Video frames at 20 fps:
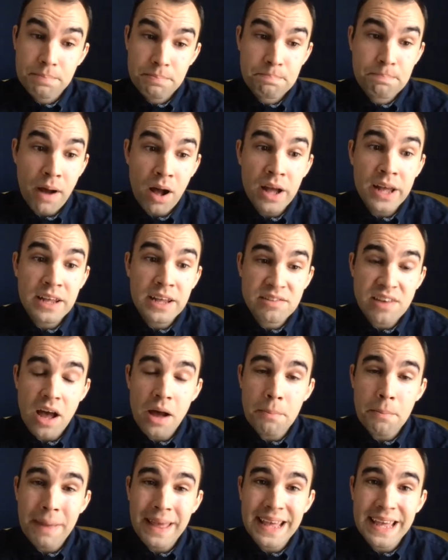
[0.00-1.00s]
buyers are
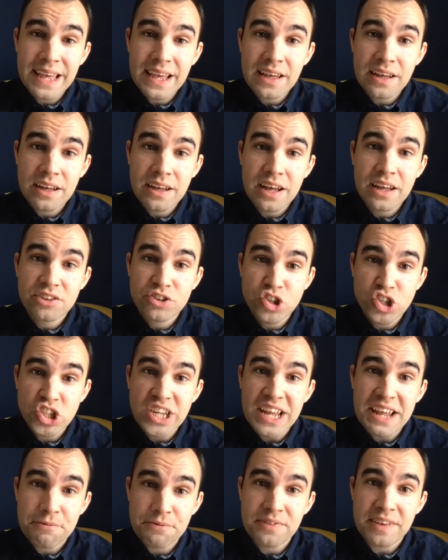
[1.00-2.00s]
making a
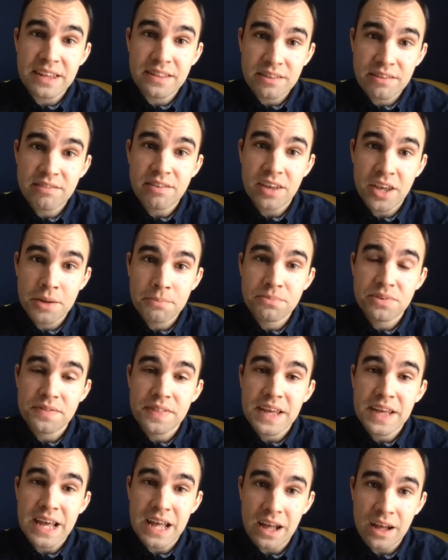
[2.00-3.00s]
shift in terms of
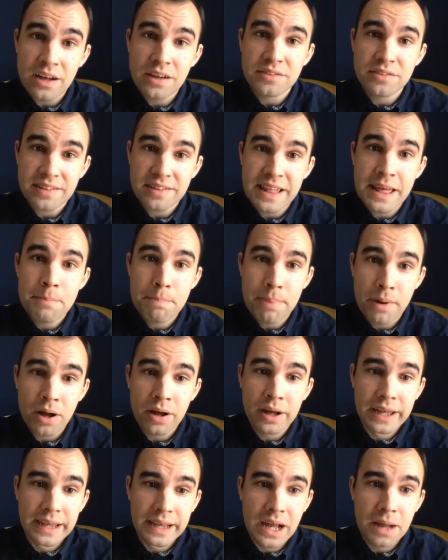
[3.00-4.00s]
the cars that they're
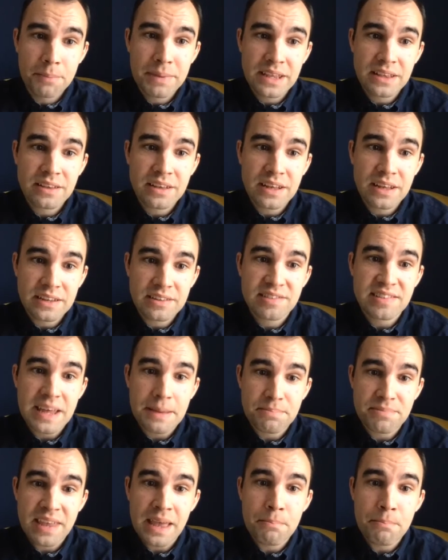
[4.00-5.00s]
buying. I mean,
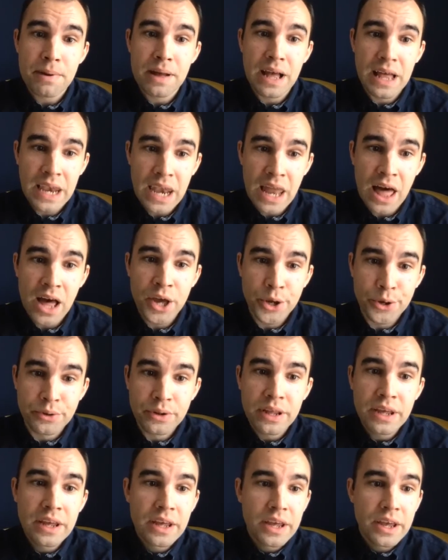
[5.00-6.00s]
September alone,
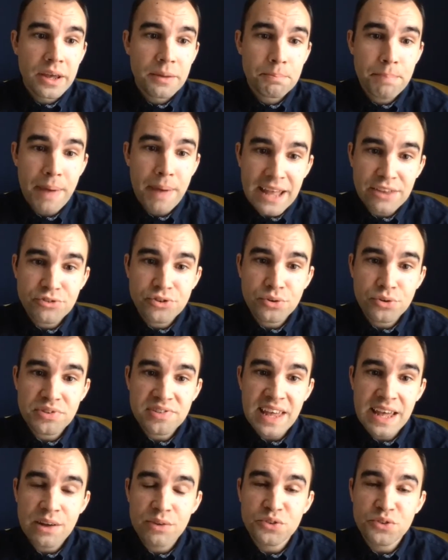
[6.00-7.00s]
petrol
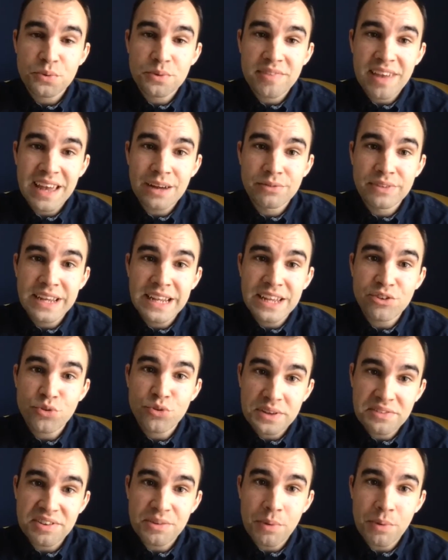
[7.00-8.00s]
sales were down nearly
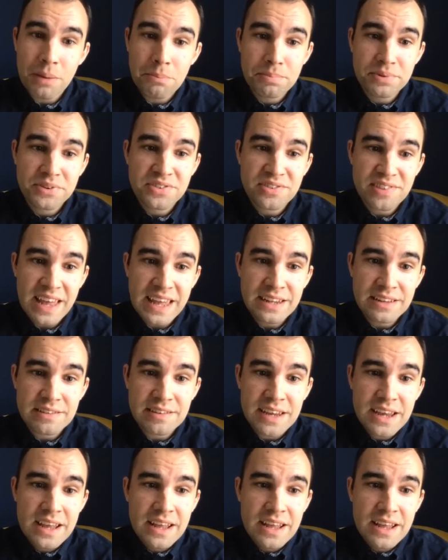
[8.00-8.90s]
21%,